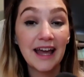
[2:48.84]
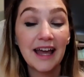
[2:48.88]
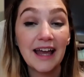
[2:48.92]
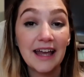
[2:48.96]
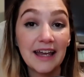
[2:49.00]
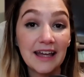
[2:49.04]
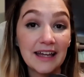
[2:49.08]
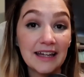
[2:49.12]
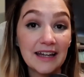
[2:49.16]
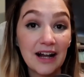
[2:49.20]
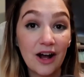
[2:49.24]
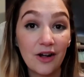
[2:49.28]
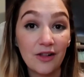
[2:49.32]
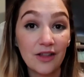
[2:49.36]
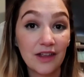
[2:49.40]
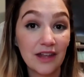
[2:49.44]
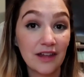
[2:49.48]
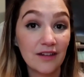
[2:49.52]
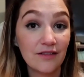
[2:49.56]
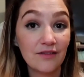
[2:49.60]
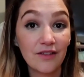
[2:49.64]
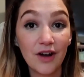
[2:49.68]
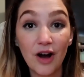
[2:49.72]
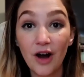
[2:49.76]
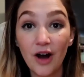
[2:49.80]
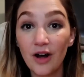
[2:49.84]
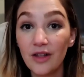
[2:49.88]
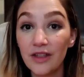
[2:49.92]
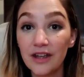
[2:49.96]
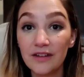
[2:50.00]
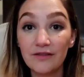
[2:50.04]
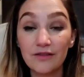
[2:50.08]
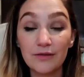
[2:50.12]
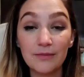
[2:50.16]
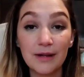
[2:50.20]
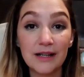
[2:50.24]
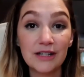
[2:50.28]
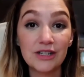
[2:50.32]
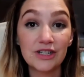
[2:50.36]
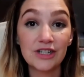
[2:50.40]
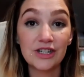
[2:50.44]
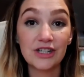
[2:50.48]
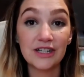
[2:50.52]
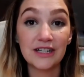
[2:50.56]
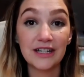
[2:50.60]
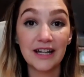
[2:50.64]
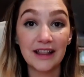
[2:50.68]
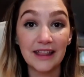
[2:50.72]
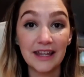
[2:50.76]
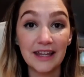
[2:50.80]
And I'll leave all the
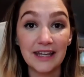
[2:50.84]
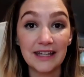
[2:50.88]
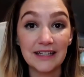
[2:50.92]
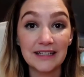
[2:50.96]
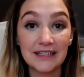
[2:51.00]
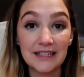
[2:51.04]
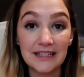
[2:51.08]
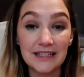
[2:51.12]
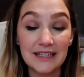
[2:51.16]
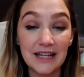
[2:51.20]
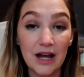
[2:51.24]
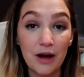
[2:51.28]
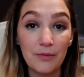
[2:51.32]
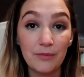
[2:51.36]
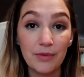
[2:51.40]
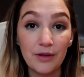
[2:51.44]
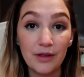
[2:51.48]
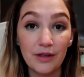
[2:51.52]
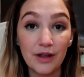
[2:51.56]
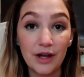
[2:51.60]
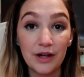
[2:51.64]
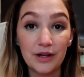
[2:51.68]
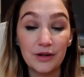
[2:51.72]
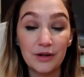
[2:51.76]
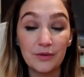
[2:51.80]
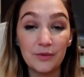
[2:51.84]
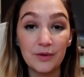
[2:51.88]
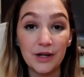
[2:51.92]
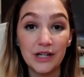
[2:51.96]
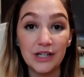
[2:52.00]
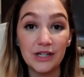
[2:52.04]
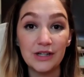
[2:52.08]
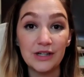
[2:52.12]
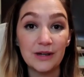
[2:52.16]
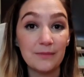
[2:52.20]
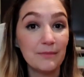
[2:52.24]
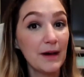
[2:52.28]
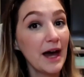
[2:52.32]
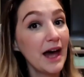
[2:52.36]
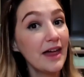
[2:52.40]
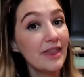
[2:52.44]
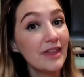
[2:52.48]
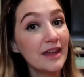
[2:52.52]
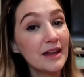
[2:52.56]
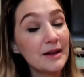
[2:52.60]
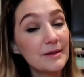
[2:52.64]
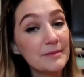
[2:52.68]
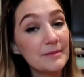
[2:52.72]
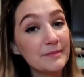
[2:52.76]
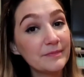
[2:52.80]
information linked down below where you can buy
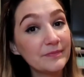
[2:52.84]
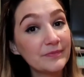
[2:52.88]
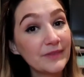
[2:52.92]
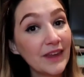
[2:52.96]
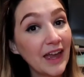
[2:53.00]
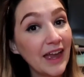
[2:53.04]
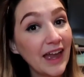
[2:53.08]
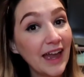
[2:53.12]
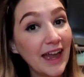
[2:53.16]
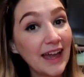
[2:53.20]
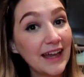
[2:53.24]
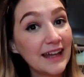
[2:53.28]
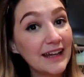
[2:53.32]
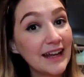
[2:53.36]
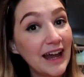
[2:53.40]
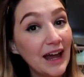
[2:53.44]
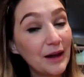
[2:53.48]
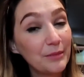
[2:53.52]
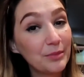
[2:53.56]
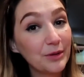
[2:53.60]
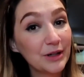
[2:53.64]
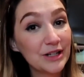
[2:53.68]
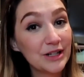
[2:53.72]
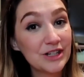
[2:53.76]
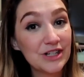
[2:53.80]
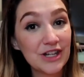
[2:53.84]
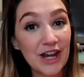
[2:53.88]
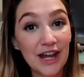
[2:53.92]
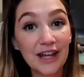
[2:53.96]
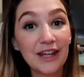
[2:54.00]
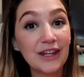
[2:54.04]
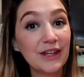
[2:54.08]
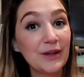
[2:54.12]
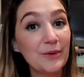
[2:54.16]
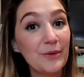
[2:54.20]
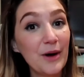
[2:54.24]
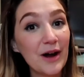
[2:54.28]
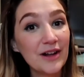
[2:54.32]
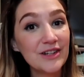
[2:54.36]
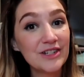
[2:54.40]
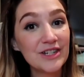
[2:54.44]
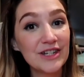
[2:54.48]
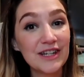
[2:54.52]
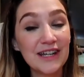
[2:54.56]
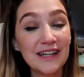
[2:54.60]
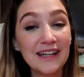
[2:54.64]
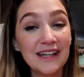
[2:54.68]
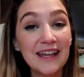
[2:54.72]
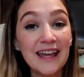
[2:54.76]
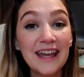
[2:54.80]
them. And I appreciate you
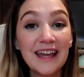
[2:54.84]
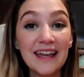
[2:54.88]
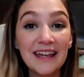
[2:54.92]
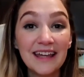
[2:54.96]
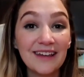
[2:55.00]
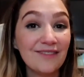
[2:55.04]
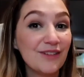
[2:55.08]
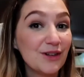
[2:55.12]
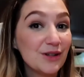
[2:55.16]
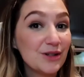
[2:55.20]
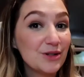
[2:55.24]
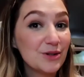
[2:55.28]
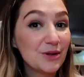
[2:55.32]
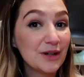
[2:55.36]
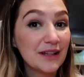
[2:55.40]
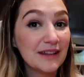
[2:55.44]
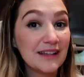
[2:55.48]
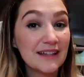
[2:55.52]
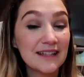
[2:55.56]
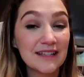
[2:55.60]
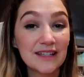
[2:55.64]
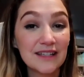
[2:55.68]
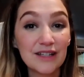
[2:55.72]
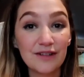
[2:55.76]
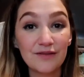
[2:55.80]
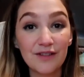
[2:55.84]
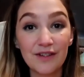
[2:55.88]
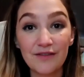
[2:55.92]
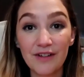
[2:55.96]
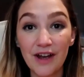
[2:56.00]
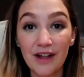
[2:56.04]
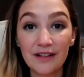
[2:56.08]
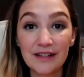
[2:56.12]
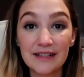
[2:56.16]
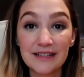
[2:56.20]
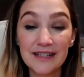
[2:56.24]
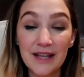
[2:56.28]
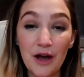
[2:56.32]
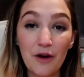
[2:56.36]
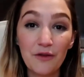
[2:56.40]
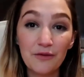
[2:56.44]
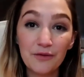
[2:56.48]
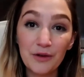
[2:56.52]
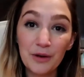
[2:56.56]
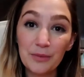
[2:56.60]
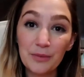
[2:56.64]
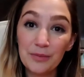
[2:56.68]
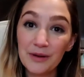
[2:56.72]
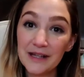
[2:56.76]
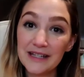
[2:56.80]
watching. If you enjoyed this, or if you found this
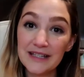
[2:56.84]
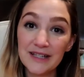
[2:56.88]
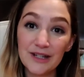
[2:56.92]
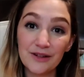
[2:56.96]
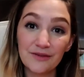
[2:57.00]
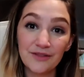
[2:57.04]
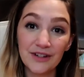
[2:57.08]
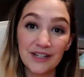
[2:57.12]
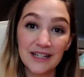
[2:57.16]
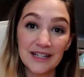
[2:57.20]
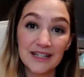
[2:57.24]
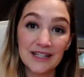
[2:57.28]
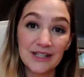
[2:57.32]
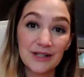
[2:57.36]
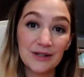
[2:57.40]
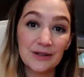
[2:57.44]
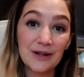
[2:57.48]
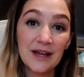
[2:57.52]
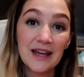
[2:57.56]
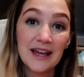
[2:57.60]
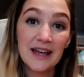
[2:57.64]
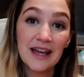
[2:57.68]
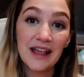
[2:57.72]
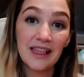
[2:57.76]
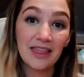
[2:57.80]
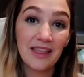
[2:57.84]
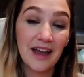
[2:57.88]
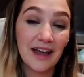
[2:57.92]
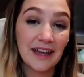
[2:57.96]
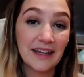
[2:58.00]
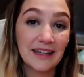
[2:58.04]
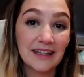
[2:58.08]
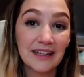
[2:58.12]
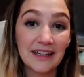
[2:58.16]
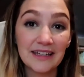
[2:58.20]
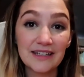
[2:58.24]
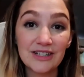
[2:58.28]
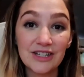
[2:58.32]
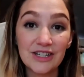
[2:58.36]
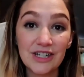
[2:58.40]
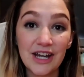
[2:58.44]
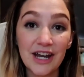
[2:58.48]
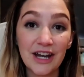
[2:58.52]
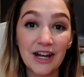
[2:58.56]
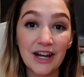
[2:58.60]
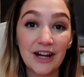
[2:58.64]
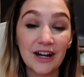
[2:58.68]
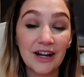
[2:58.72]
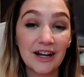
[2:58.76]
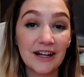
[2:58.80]
helpful, please don't forget to like and
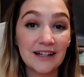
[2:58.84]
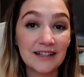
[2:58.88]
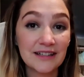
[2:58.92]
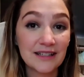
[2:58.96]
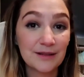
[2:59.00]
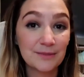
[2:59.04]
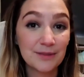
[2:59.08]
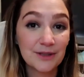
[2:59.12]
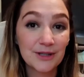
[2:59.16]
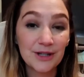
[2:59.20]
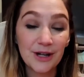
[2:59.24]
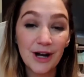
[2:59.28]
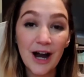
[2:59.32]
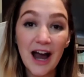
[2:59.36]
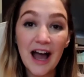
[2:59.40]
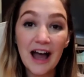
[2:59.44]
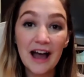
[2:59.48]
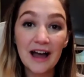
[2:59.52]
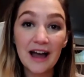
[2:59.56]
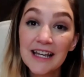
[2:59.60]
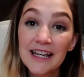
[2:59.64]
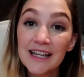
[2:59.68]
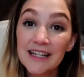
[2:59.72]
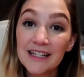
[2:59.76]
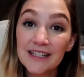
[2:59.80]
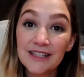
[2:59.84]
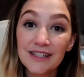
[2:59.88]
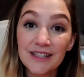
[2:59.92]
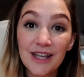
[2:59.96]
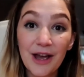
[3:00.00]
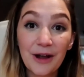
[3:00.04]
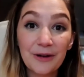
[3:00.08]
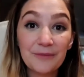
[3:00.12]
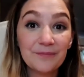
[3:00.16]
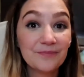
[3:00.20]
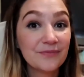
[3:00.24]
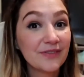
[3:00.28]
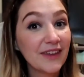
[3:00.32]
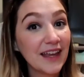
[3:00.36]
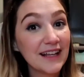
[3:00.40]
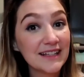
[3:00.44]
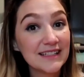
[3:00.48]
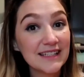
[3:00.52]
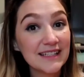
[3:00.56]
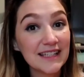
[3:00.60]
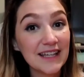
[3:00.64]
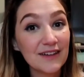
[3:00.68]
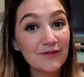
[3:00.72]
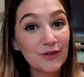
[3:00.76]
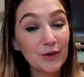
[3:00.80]
share and subscribe. So
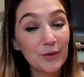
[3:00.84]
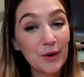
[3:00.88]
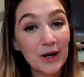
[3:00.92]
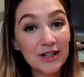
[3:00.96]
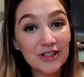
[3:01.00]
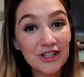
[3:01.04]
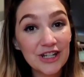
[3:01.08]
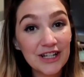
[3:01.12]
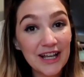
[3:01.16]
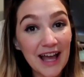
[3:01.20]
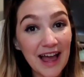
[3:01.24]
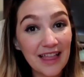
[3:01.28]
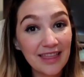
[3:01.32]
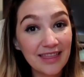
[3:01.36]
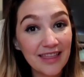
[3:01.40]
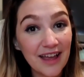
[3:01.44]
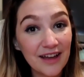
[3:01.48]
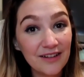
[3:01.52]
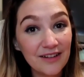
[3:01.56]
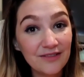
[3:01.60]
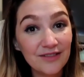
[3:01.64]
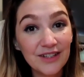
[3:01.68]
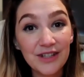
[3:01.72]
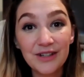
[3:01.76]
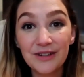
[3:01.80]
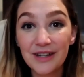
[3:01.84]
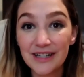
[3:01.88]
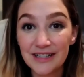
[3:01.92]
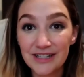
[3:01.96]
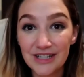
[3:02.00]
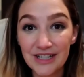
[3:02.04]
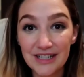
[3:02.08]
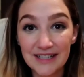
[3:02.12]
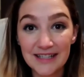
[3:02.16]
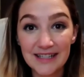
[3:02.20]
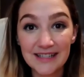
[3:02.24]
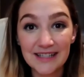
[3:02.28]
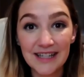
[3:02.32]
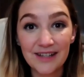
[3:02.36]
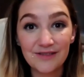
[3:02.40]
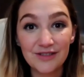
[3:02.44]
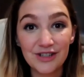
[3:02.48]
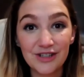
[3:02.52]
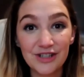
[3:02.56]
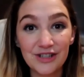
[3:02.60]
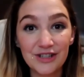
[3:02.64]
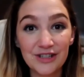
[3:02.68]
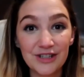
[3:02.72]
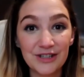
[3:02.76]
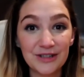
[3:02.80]
thanks again for watching. I love you, and Jesus
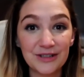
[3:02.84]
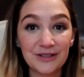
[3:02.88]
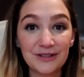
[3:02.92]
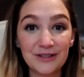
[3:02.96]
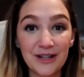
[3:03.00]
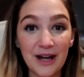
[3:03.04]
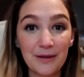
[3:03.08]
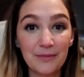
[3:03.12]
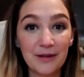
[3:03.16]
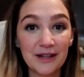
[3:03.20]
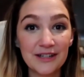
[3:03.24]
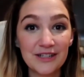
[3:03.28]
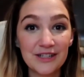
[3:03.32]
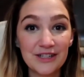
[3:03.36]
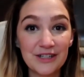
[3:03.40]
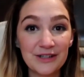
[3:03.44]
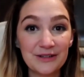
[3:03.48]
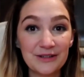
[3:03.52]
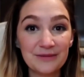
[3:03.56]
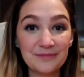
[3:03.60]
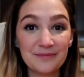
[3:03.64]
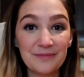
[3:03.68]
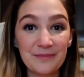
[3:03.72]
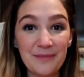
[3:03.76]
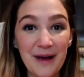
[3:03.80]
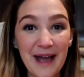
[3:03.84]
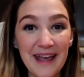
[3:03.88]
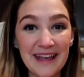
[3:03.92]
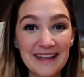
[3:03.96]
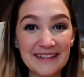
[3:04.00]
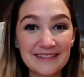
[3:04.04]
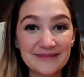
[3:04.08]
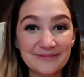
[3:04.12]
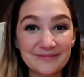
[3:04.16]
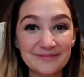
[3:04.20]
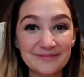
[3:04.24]
loves you too. God bless you. Bye.